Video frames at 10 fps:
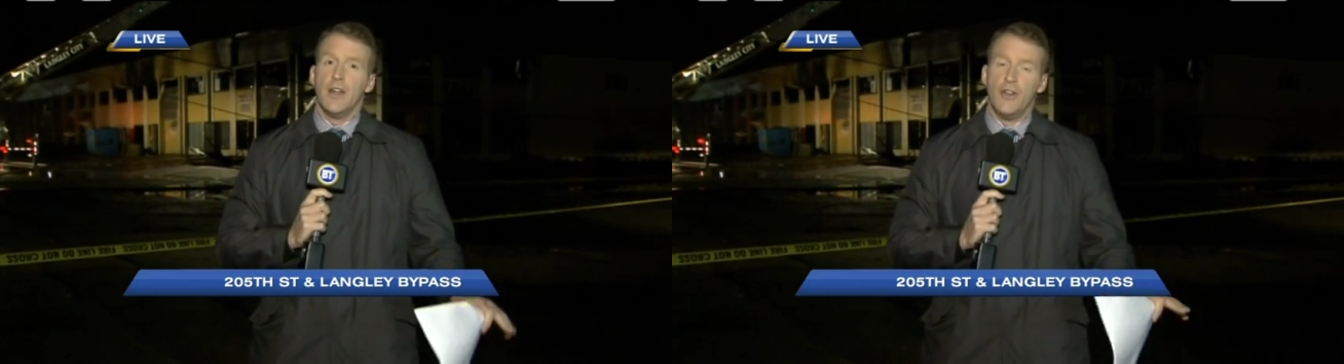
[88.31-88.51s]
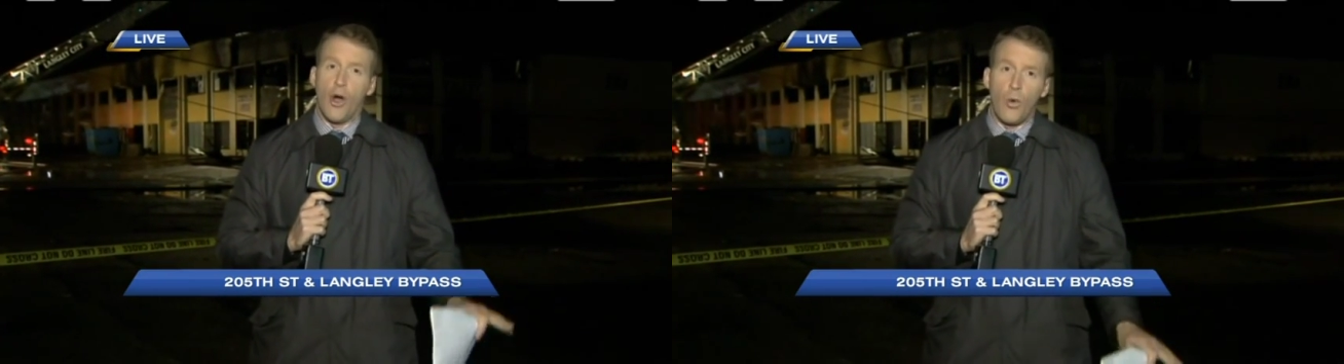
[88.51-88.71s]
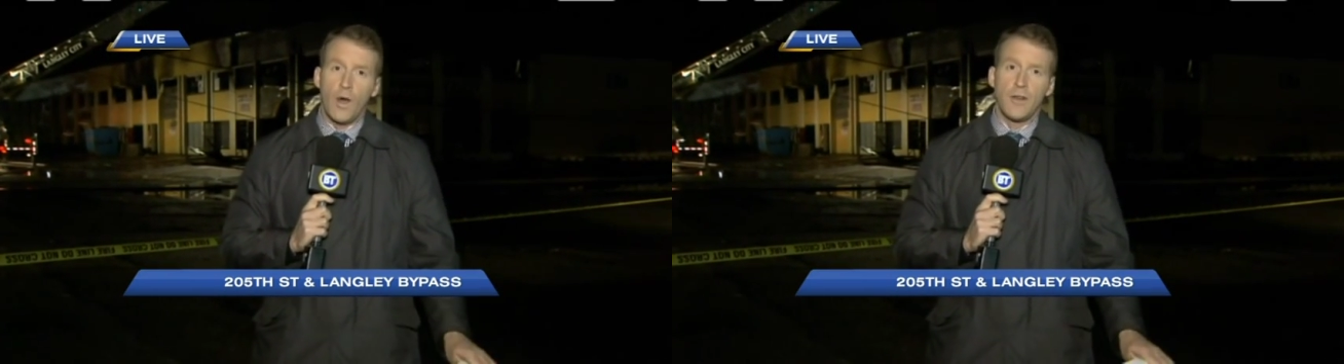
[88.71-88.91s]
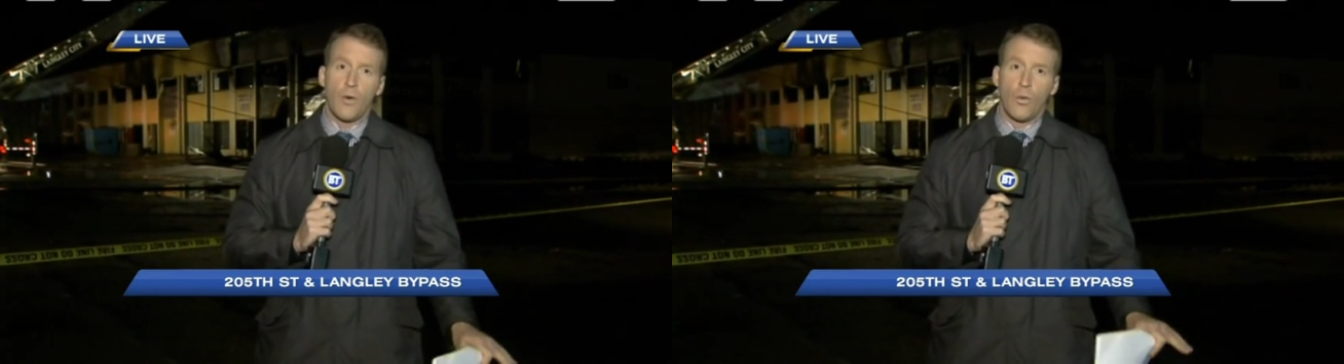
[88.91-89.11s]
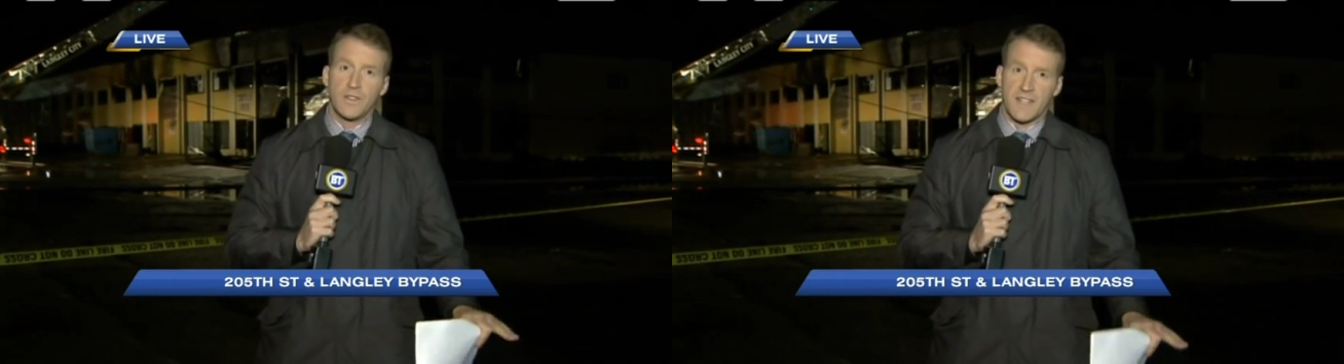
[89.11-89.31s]
No
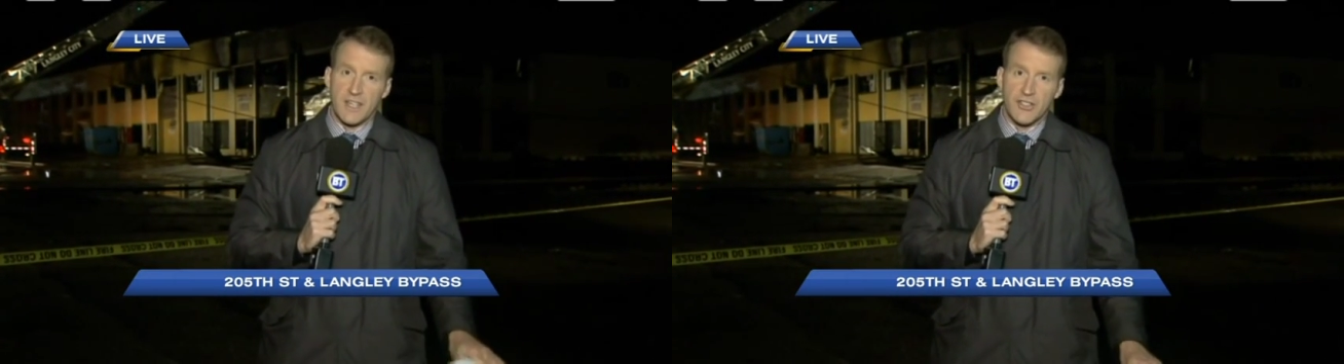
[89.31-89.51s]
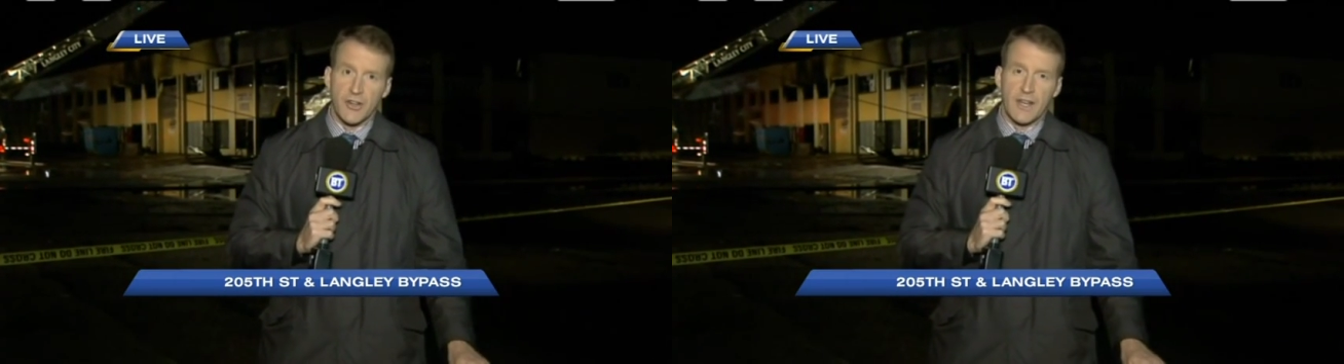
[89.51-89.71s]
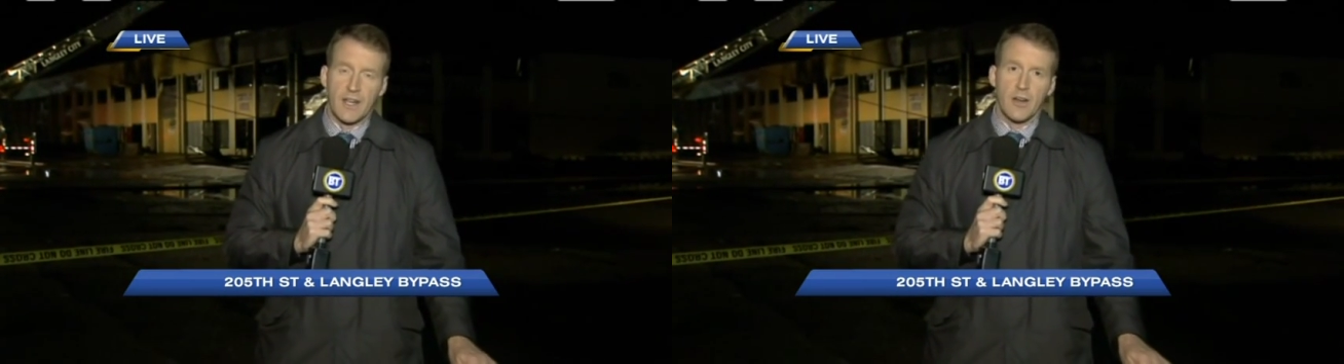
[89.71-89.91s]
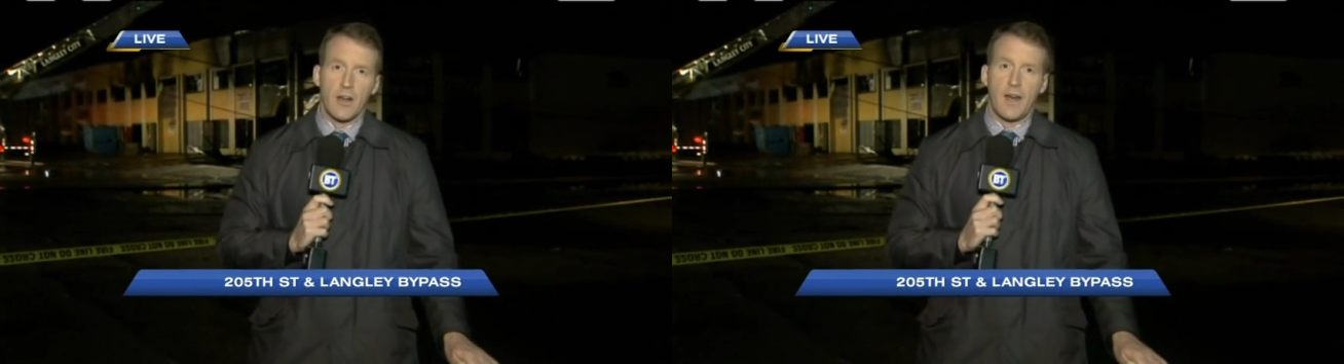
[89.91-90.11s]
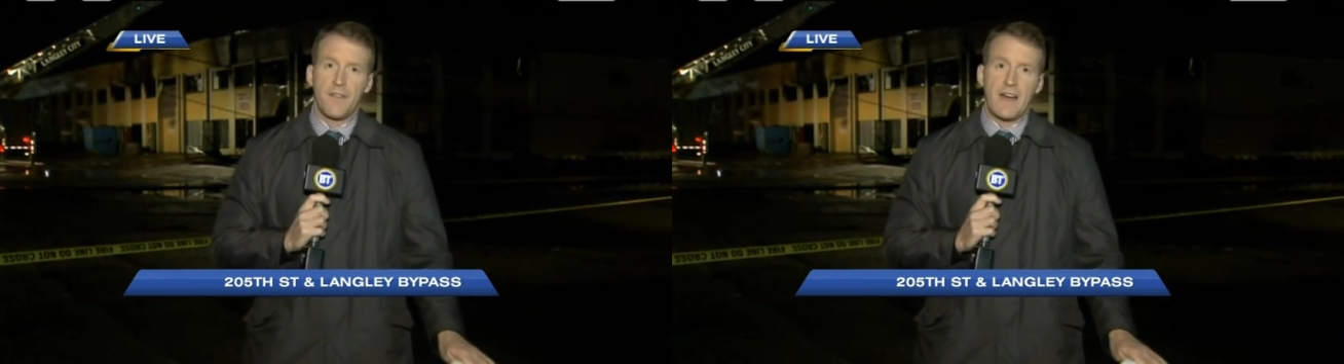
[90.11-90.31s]
one was injured
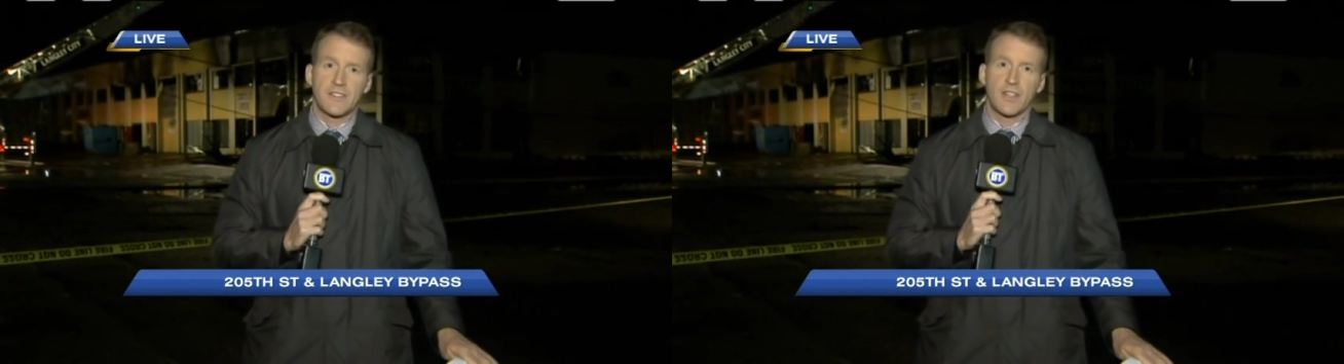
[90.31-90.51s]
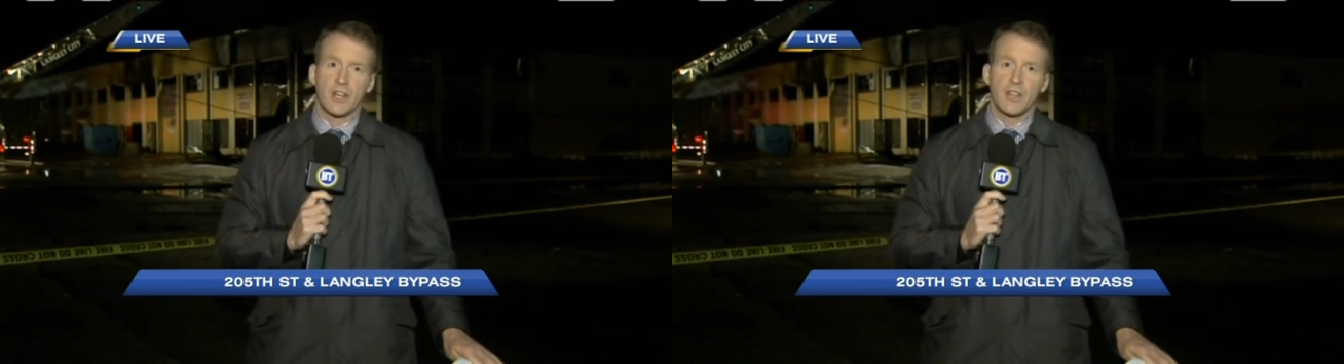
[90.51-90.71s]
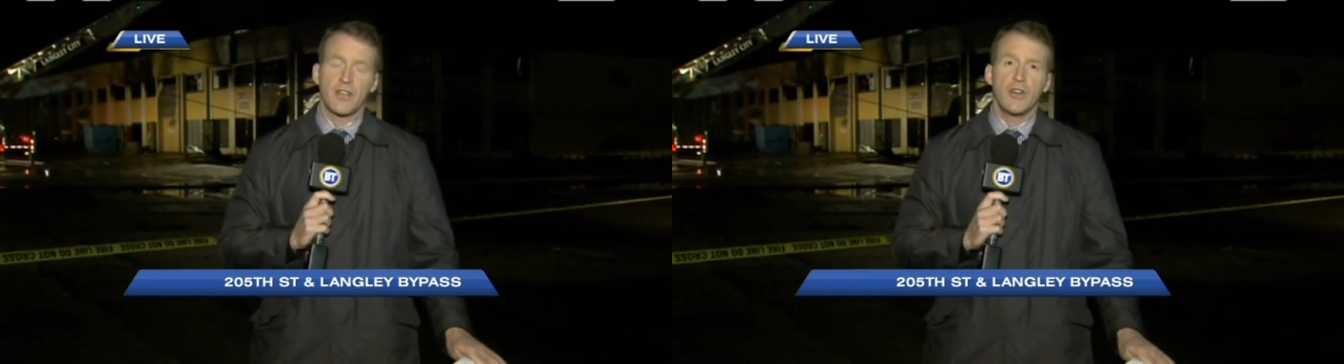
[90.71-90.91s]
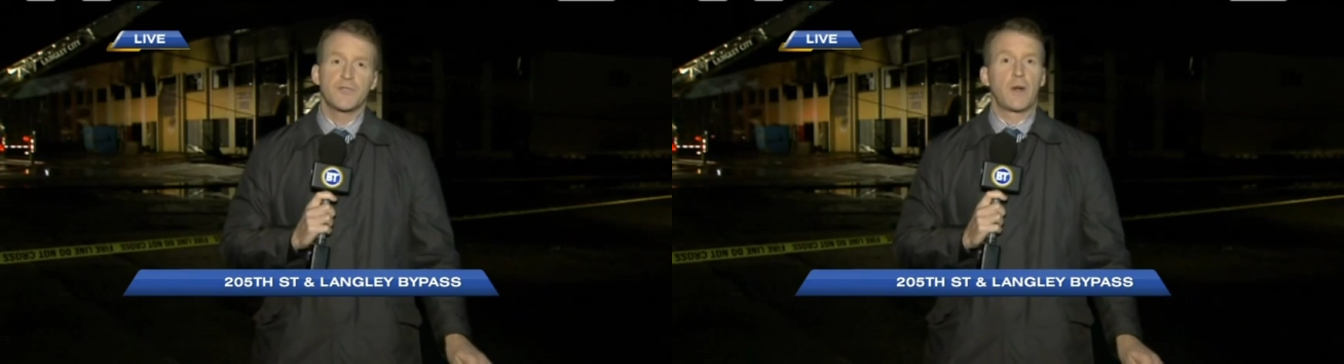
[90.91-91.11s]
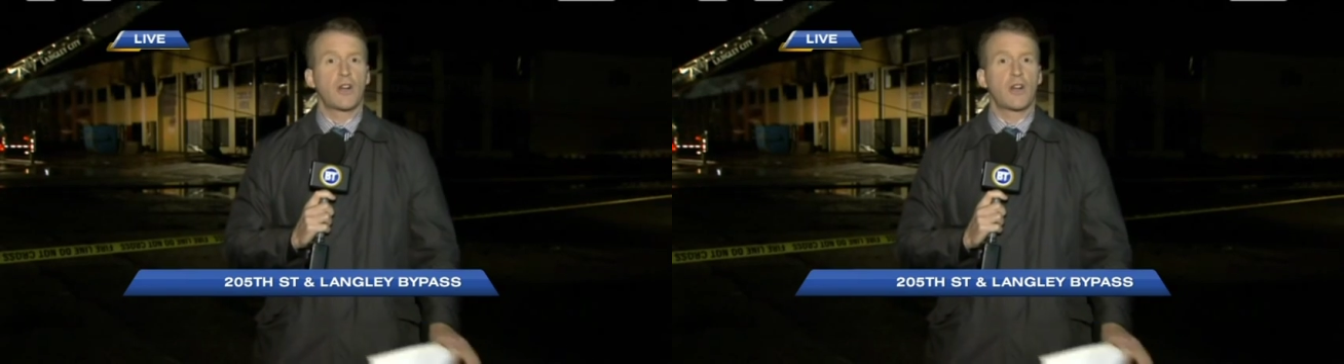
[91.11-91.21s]
here. Uh, that's the good news.